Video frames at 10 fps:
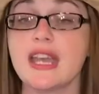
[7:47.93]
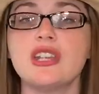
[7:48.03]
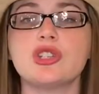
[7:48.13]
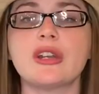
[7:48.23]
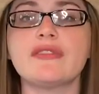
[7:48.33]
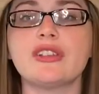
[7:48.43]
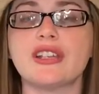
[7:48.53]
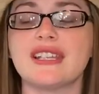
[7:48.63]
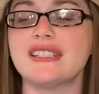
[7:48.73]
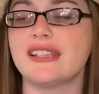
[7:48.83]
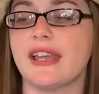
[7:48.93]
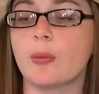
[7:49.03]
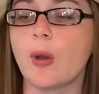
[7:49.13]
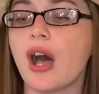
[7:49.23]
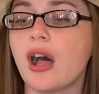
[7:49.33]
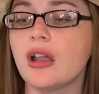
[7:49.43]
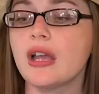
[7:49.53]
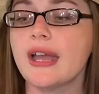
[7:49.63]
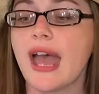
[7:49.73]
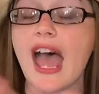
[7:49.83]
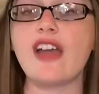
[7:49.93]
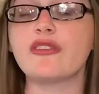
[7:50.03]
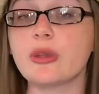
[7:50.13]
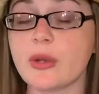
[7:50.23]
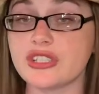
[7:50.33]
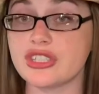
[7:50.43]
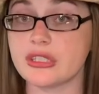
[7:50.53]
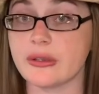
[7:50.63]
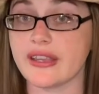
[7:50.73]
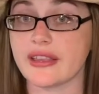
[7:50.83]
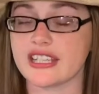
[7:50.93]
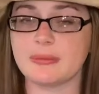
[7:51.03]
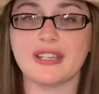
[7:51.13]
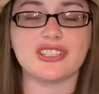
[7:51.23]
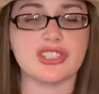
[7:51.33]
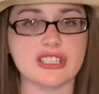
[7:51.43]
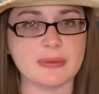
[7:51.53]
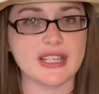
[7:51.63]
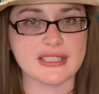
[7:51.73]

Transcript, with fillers: Don't even look and see like, well, everyone's doing this because just because